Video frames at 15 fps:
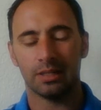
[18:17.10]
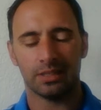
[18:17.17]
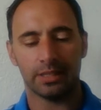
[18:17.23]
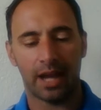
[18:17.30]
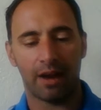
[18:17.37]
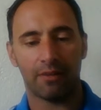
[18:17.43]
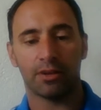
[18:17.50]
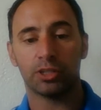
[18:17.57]

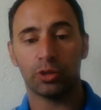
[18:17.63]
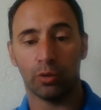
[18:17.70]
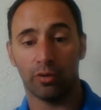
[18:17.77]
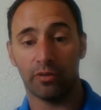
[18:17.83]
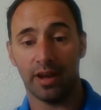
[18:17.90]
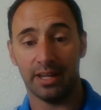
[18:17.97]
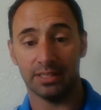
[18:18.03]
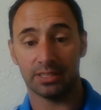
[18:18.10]
Dara
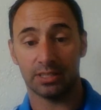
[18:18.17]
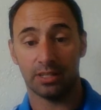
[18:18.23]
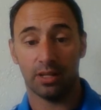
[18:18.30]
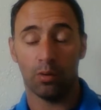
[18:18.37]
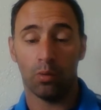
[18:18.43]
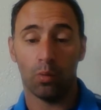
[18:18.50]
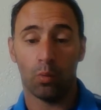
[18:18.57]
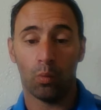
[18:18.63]
Torres
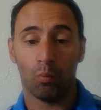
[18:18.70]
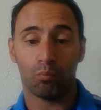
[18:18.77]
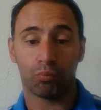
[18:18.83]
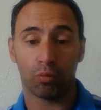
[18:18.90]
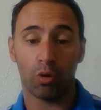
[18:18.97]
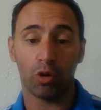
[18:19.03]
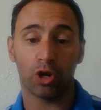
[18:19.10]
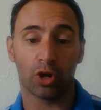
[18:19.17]

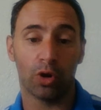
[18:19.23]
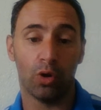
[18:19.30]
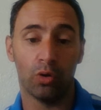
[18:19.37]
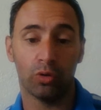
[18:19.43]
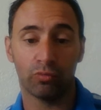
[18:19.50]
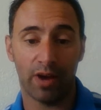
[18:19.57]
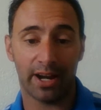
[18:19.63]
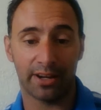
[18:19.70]
broke her
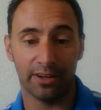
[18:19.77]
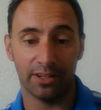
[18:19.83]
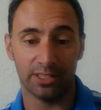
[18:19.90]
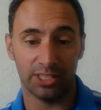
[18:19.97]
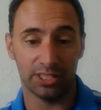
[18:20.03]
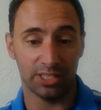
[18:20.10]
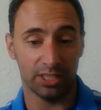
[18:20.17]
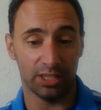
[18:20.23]
own record.
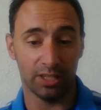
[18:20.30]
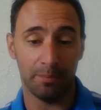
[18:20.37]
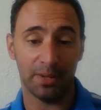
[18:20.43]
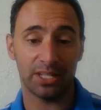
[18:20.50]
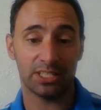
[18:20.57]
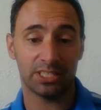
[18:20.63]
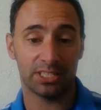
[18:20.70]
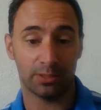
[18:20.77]
She's an
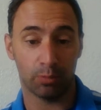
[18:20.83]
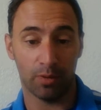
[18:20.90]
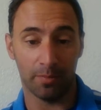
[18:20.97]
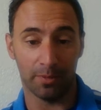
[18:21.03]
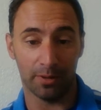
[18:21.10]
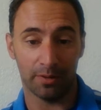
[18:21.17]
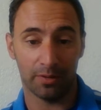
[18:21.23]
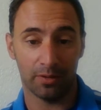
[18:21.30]
Olympic
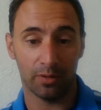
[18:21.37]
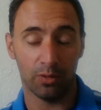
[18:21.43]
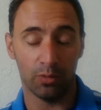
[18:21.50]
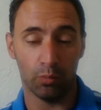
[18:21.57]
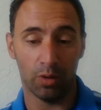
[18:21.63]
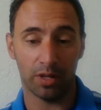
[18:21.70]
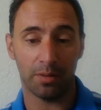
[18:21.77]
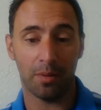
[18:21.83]
swimmer who
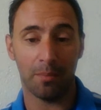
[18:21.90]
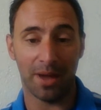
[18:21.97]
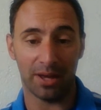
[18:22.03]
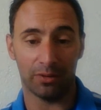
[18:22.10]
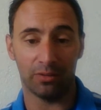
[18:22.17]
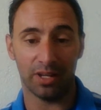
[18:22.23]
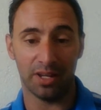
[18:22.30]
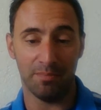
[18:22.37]
won a
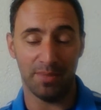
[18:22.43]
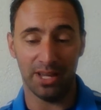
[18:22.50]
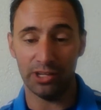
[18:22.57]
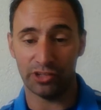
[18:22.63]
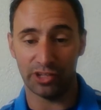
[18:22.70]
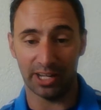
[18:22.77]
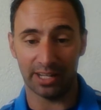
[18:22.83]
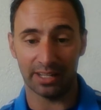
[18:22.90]
medal in
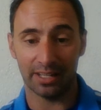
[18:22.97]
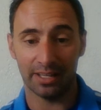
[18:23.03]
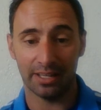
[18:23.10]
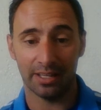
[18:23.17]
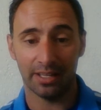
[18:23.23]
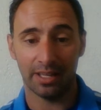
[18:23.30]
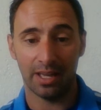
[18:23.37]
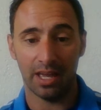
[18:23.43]
Beijing
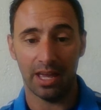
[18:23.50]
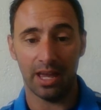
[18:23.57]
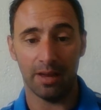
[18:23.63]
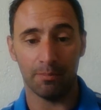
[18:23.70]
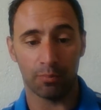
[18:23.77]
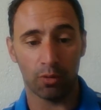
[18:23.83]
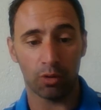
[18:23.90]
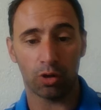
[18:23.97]

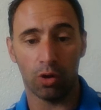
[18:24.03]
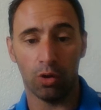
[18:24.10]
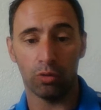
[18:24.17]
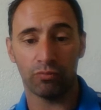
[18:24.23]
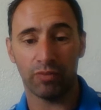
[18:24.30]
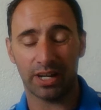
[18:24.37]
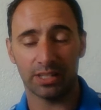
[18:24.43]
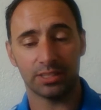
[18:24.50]
and broke her
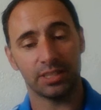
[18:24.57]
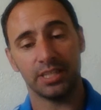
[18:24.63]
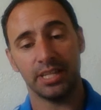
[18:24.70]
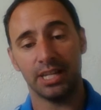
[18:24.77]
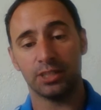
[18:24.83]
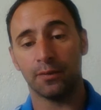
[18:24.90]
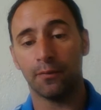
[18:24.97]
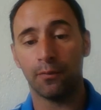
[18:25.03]
own records at the
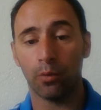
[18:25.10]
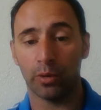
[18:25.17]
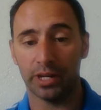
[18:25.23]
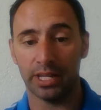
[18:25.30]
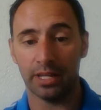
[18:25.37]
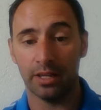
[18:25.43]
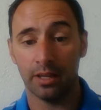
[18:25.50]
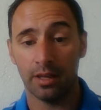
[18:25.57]
age of
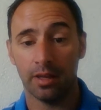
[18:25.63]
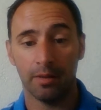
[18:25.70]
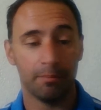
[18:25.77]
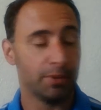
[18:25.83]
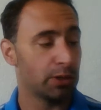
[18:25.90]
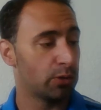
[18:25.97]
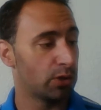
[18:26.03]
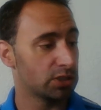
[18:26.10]
40
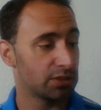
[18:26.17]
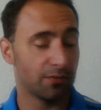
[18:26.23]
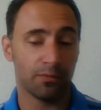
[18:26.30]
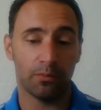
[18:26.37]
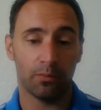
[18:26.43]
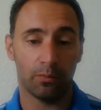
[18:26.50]
because of